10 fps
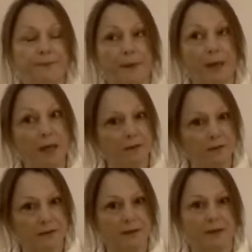out
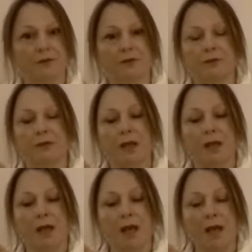into the astral
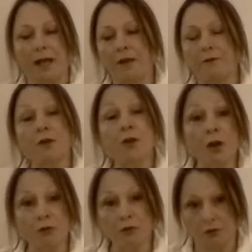and have
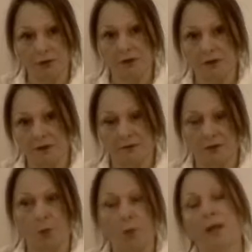no conscious
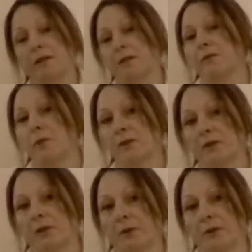awareness of what's
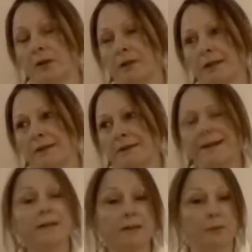going on. And
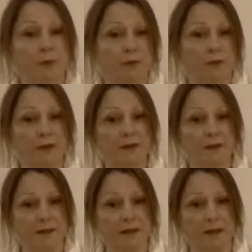that's the preferred
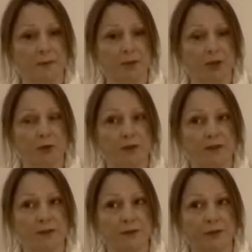state
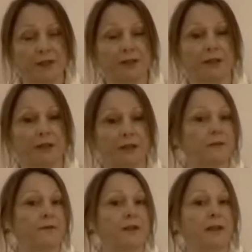because you cannot
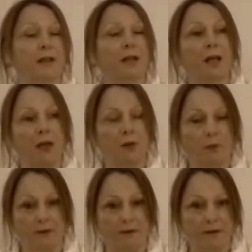interfere
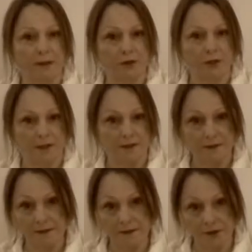with a trance
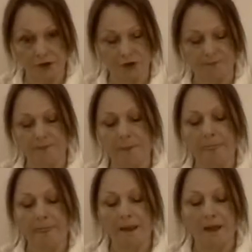session.
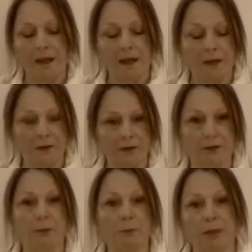And then you
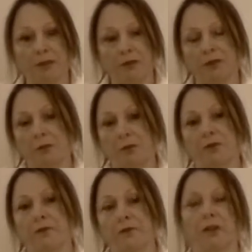come back and you can watch
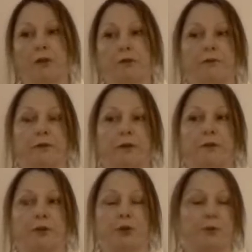a video of
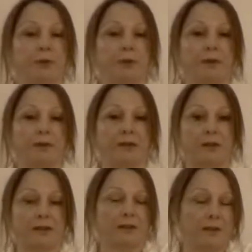you so you
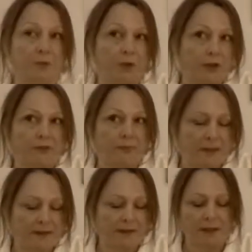can see what you've missed.